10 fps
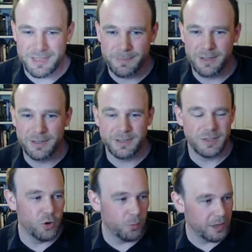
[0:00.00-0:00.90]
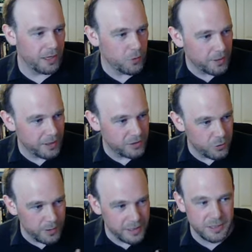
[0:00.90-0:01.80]
because normally you'd be
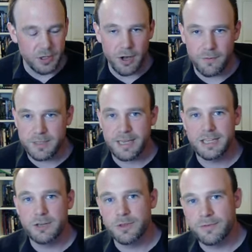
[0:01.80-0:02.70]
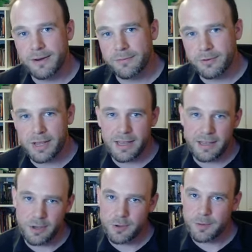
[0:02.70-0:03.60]
doing this as a conversation with the referee
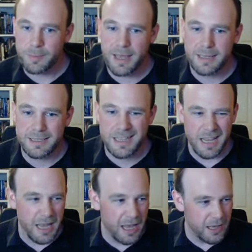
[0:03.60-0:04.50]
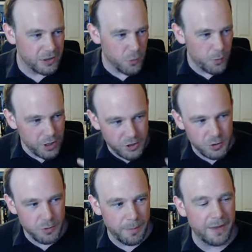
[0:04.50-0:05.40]
and the other players. So we're going to
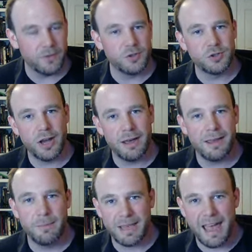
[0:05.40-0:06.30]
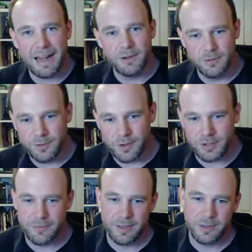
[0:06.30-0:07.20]
do a bit of a dry mechanical
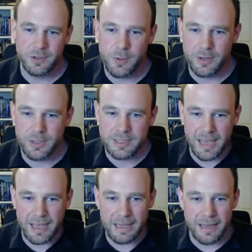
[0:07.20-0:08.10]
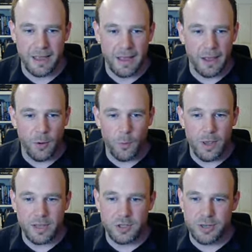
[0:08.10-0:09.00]
version of it. So we could say, we're
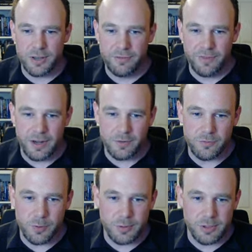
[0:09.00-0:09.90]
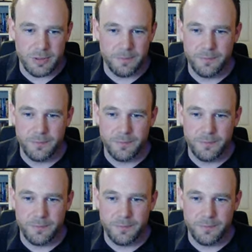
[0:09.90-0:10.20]
going to try and find a route